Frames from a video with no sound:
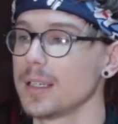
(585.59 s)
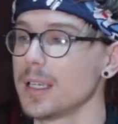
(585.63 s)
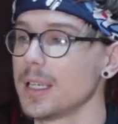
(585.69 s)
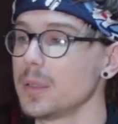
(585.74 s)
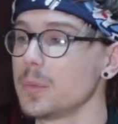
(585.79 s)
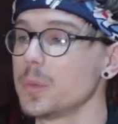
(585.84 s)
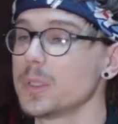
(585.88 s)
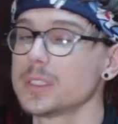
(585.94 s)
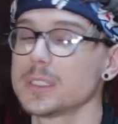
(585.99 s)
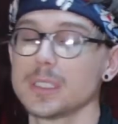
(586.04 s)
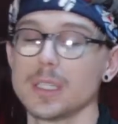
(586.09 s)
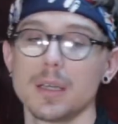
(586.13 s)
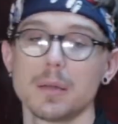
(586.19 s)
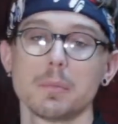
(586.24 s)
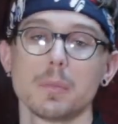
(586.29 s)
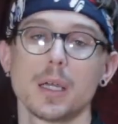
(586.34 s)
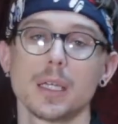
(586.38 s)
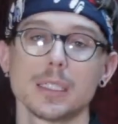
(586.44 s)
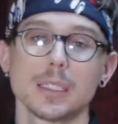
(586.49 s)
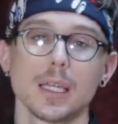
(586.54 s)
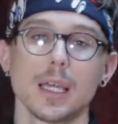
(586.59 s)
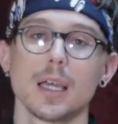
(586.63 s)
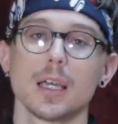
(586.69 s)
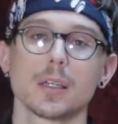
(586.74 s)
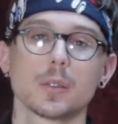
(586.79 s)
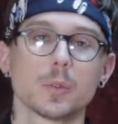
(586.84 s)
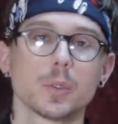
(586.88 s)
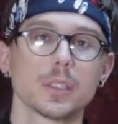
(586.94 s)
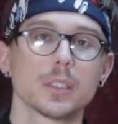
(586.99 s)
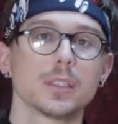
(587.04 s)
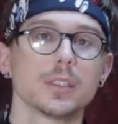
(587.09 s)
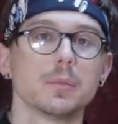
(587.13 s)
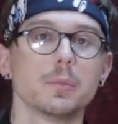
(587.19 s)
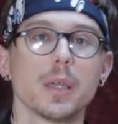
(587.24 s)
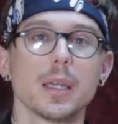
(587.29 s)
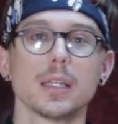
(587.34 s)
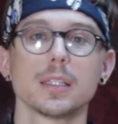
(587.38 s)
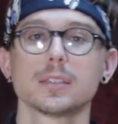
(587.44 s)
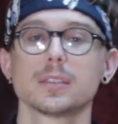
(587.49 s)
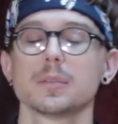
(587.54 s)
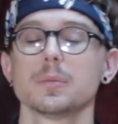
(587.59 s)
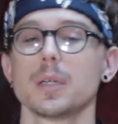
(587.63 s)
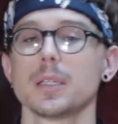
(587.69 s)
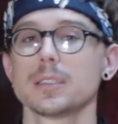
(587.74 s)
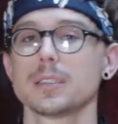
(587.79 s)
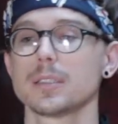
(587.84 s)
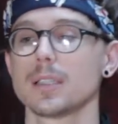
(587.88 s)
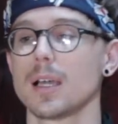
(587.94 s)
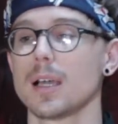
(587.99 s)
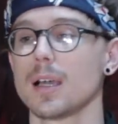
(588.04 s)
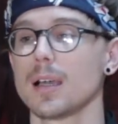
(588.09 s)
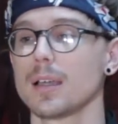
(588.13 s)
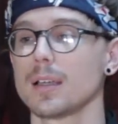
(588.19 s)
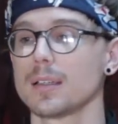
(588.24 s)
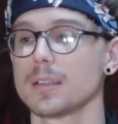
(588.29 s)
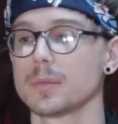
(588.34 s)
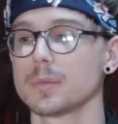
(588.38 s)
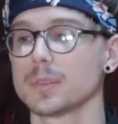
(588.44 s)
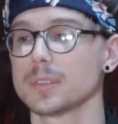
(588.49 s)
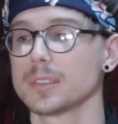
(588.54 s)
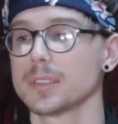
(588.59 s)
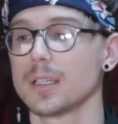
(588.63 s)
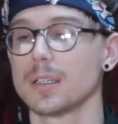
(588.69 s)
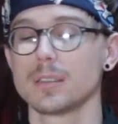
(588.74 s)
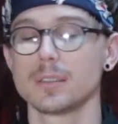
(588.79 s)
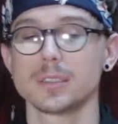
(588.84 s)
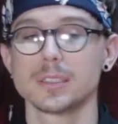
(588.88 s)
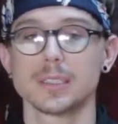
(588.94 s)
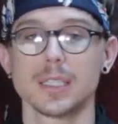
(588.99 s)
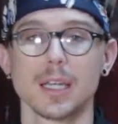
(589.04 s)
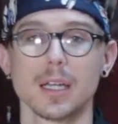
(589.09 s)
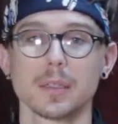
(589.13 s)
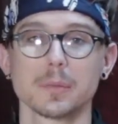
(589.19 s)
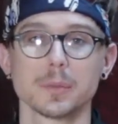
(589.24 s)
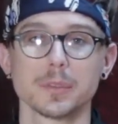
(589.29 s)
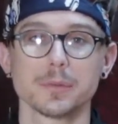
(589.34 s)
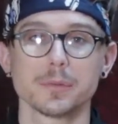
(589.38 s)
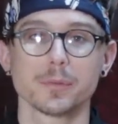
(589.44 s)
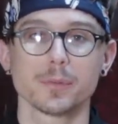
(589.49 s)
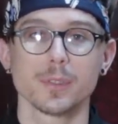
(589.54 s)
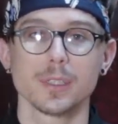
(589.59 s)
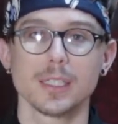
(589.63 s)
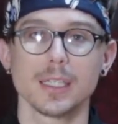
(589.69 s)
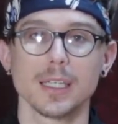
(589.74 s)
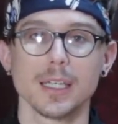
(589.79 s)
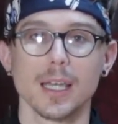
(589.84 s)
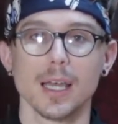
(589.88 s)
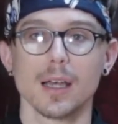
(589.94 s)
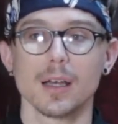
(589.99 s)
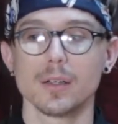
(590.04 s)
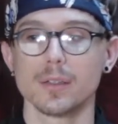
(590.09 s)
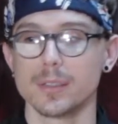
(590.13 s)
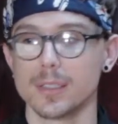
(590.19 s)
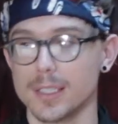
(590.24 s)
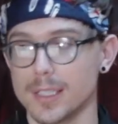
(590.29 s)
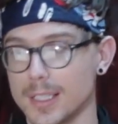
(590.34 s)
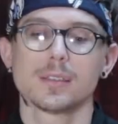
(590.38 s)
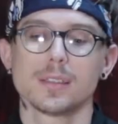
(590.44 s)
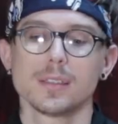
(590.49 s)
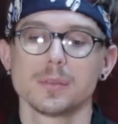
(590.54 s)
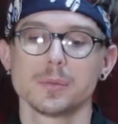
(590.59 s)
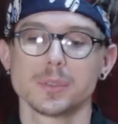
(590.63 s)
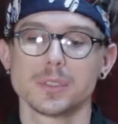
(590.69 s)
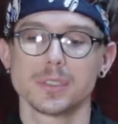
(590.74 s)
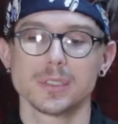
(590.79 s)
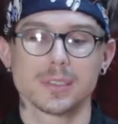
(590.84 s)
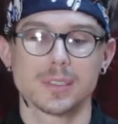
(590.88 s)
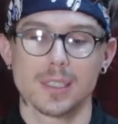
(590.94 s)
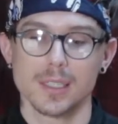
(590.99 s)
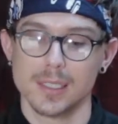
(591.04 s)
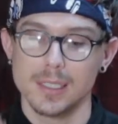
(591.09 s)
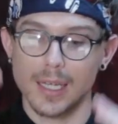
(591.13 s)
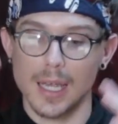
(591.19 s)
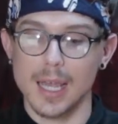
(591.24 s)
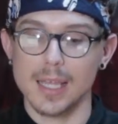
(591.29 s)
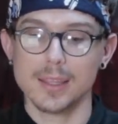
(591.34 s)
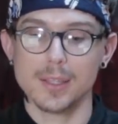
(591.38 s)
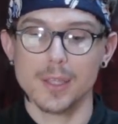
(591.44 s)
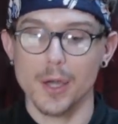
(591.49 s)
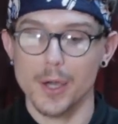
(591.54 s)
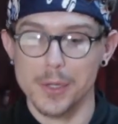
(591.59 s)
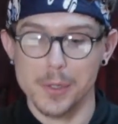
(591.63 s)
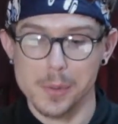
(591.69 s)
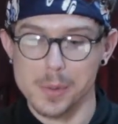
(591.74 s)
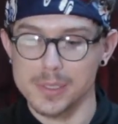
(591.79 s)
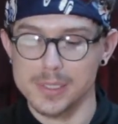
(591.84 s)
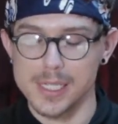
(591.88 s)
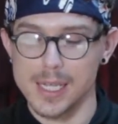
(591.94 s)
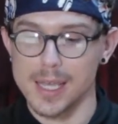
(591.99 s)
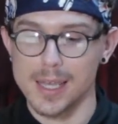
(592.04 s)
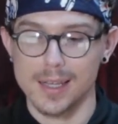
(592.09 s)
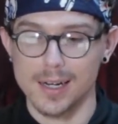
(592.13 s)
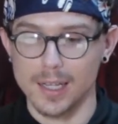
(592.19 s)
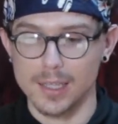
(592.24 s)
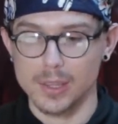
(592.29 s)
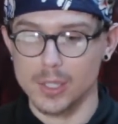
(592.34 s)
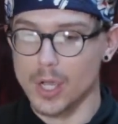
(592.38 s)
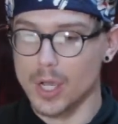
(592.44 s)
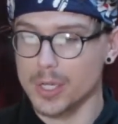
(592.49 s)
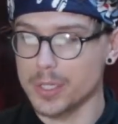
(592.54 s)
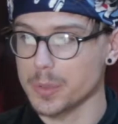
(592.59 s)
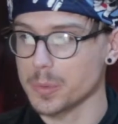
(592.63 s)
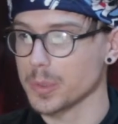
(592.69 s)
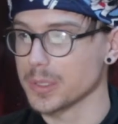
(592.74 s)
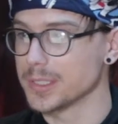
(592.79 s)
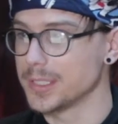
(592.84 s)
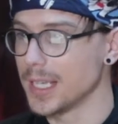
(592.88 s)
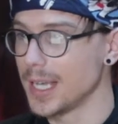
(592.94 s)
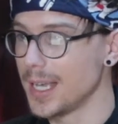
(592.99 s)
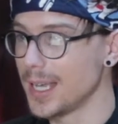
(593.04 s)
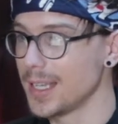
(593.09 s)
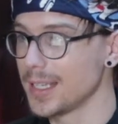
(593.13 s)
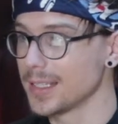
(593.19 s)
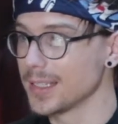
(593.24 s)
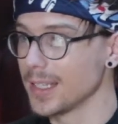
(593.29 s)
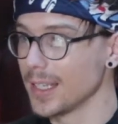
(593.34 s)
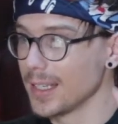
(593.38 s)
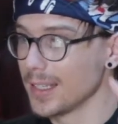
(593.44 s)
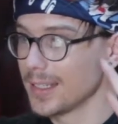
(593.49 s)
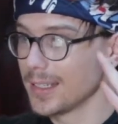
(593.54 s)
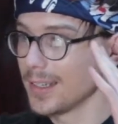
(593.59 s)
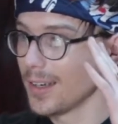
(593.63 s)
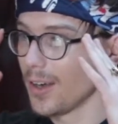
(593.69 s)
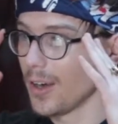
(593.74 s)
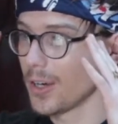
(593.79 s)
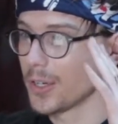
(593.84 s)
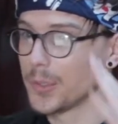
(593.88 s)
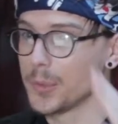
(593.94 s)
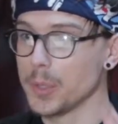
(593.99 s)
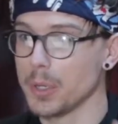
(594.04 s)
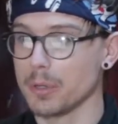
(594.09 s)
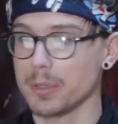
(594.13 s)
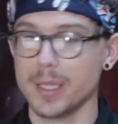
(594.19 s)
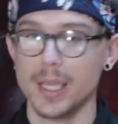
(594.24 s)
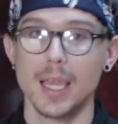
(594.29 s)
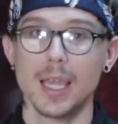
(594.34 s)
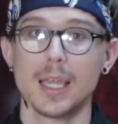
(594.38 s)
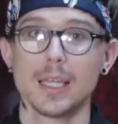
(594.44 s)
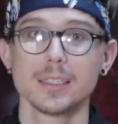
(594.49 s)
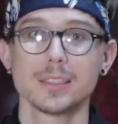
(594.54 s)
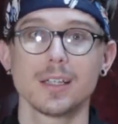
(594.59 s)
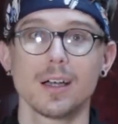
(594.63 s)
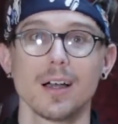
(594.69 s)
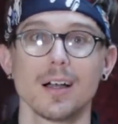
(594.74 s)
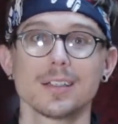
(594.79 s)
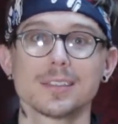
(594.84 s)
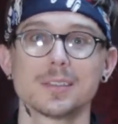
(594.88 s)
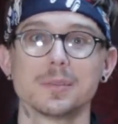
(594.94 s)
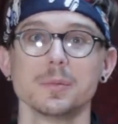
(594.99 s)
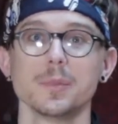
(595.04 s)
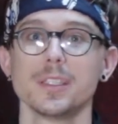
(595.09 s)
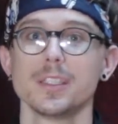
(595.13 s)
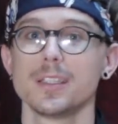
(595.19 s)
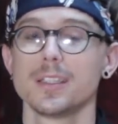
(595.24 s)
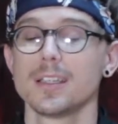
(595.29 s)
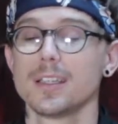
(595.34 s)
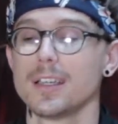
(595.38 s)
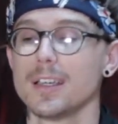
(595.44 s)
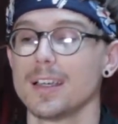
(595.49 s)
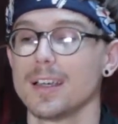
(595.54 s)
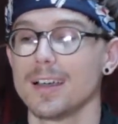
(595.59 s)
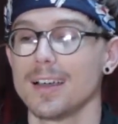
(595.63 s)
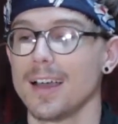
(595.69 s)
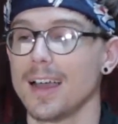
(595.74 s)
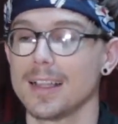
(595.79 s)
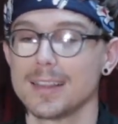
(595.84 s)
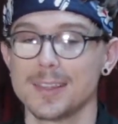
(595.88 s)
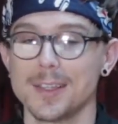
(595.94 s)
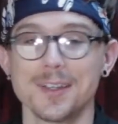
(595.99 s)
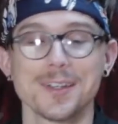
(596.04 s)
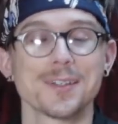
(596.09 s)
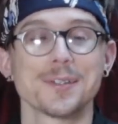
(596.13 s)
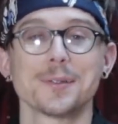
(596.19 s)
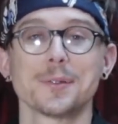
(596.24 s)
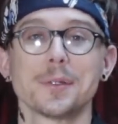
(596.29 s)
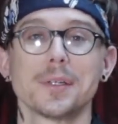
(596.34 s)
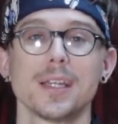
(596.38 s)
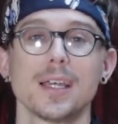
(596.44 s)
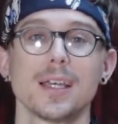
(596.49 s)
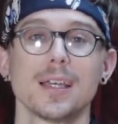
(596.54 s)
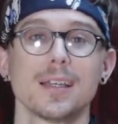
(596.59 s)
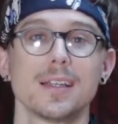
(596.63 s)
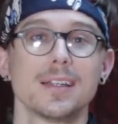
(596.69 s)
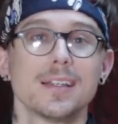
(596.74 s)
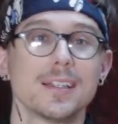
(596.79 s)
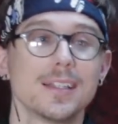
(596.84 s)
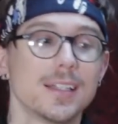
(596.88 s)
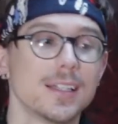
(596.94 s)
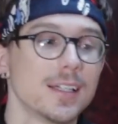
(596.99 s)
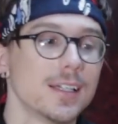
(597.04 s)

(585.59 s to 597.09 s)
In which time Micah had quickly made it to my side and was understandably freaking out. He was just like, I thought you were dead. I thought you were dead. Like, are you okay? Talk to me. I thought you were dead.